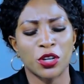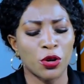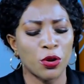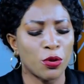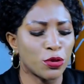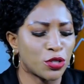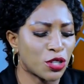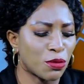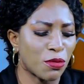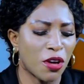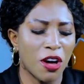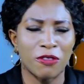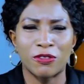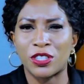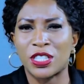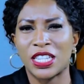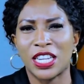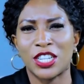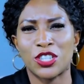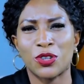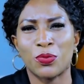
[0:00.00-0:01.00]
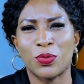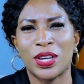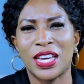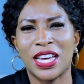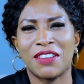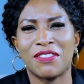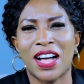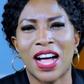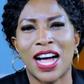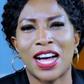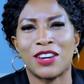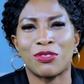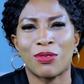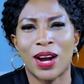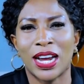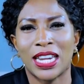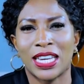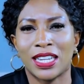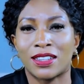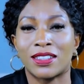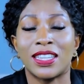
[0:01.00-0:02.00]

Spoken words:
Wholesome conversation we have had right here.